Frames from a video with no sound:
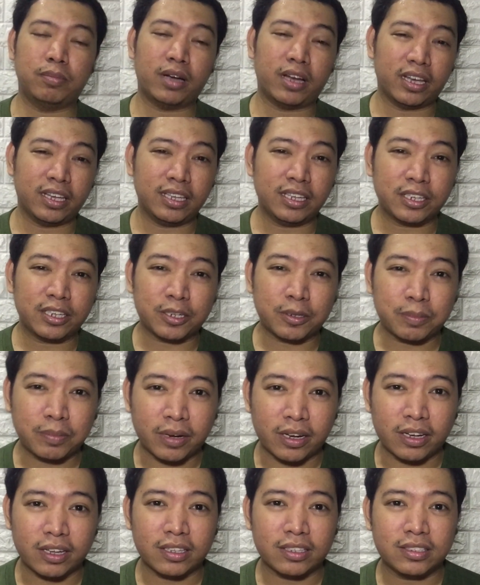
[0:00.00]
buy
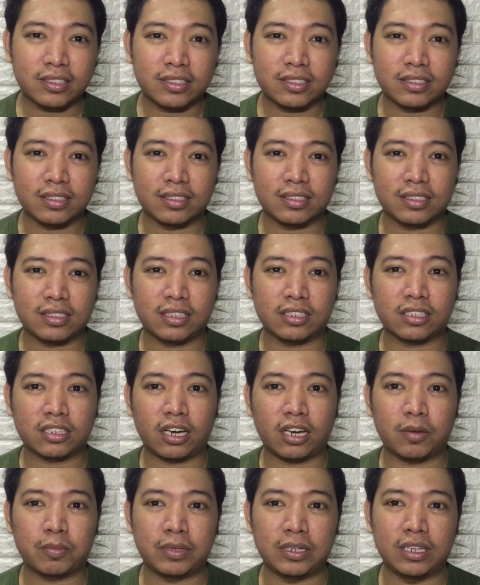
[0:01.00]
earpods sa
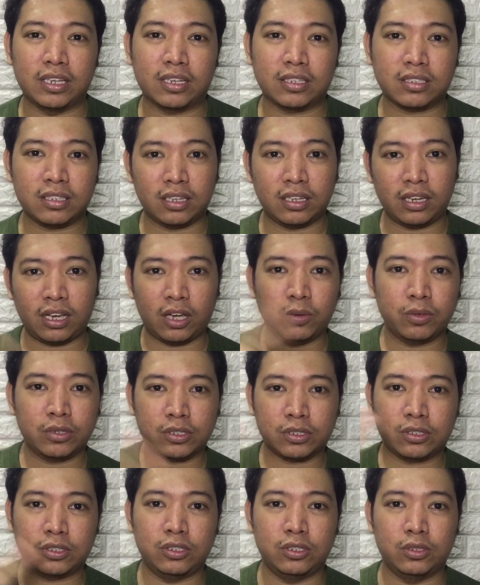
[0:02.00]
Shopee kasi I
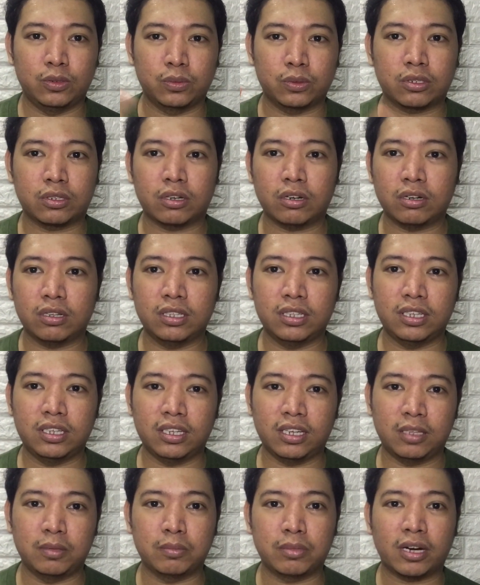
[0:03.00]
was, you know,
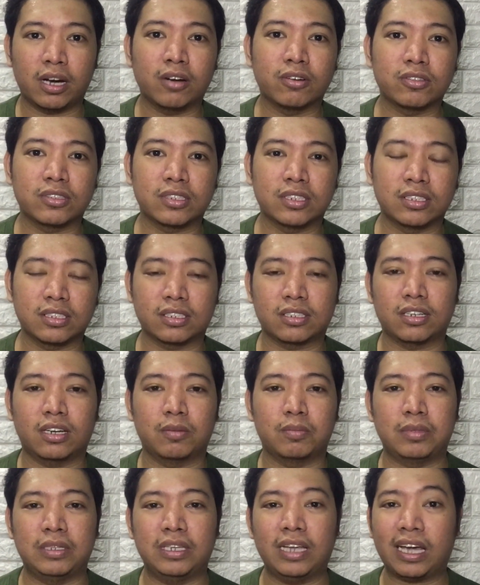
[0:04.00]
scrolling and browsing sa
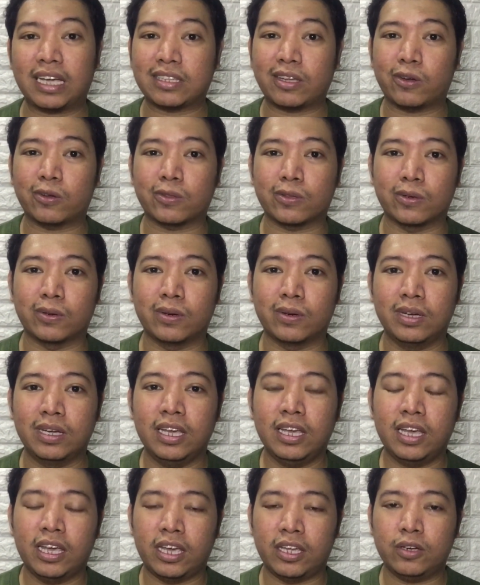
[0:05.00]
Shopee. Nakita ko to.
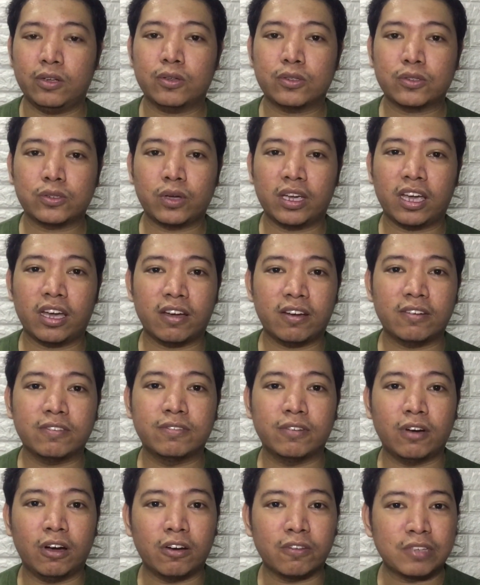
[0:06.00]
And also, I
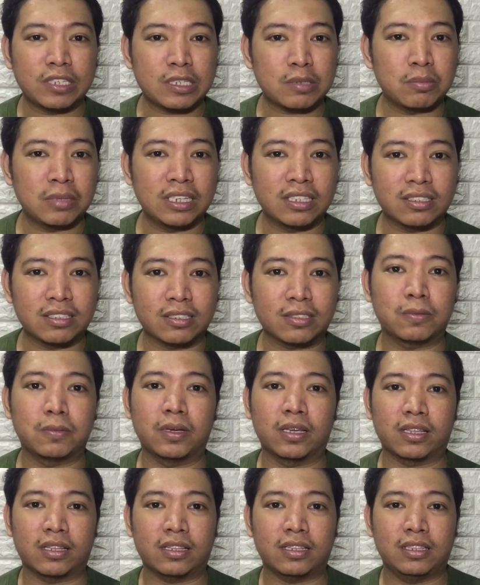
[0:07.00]
have office mates as
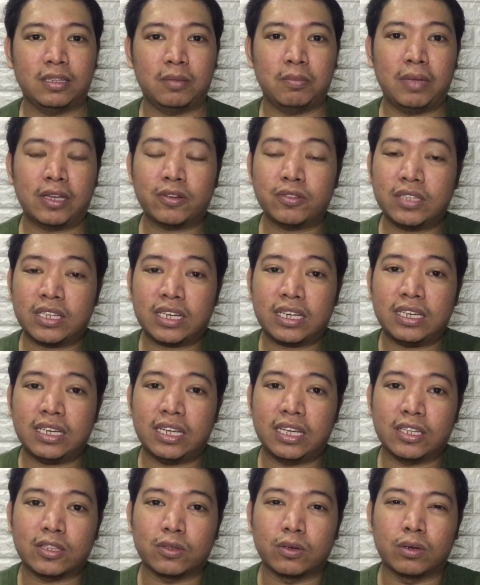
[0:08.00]
well na meron na rin
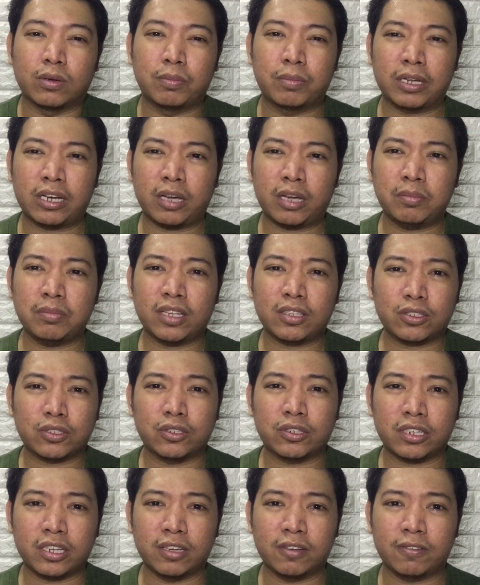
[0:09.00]
ito. Pero I'm not
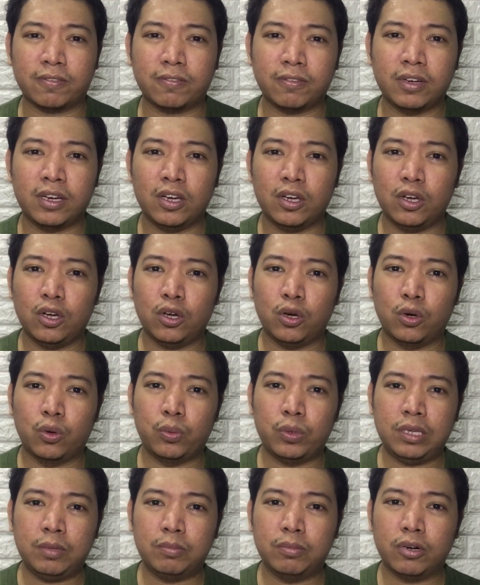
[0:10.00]
sure if
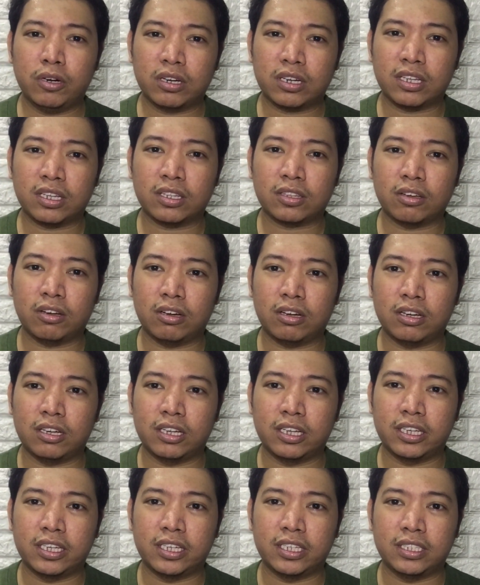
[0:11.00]
we bought it
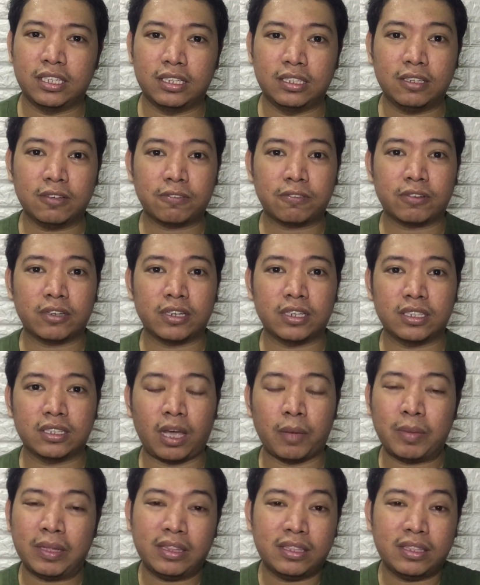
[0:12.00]
on different, I